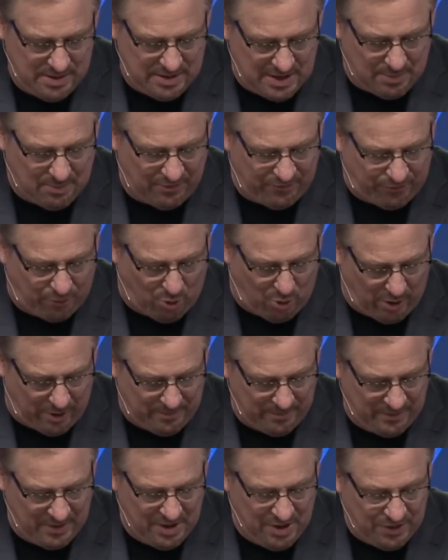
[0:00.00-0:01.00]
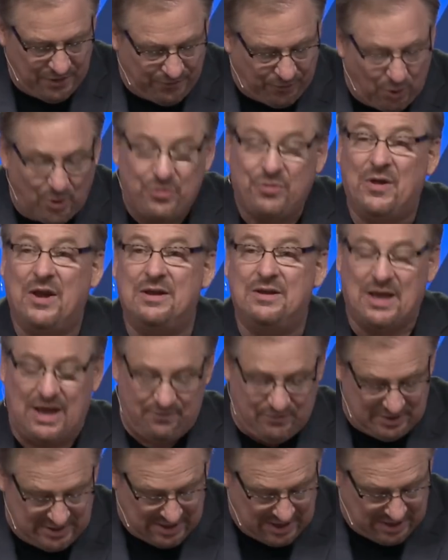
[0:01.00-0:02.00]
Number 4, the fourth thing
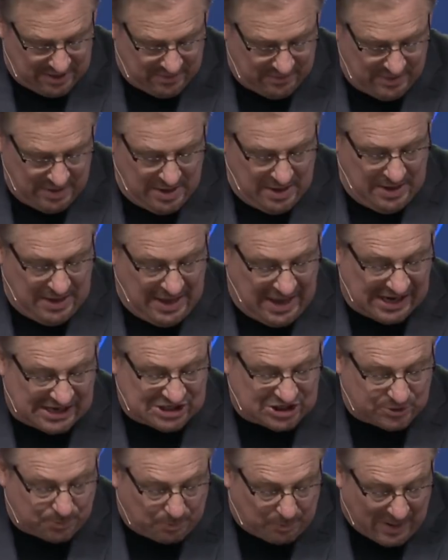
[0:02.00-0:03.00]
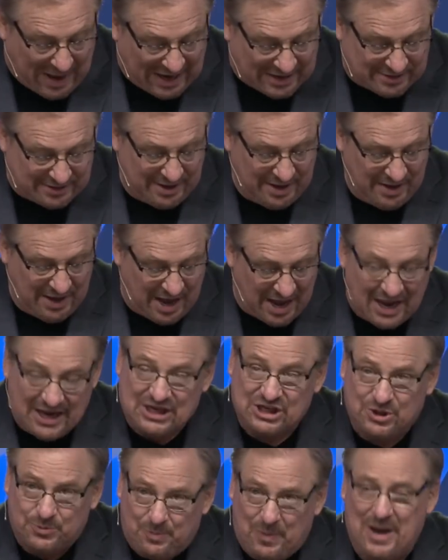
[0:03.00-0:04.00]
David did, I
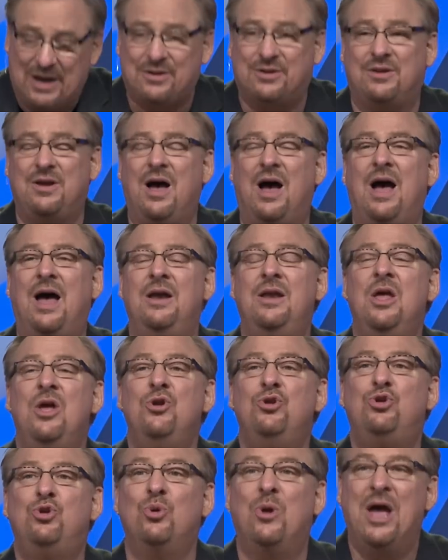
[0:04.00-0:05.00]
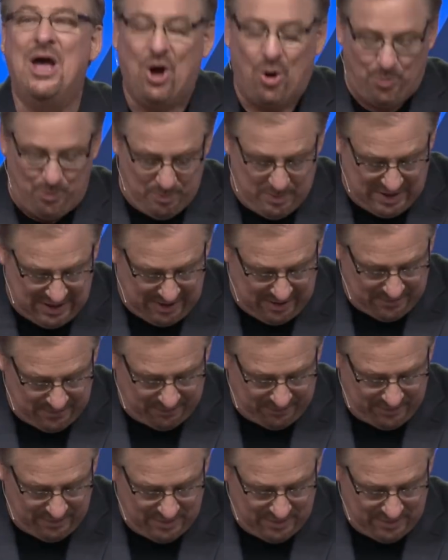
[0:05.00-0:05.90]
expect God to help me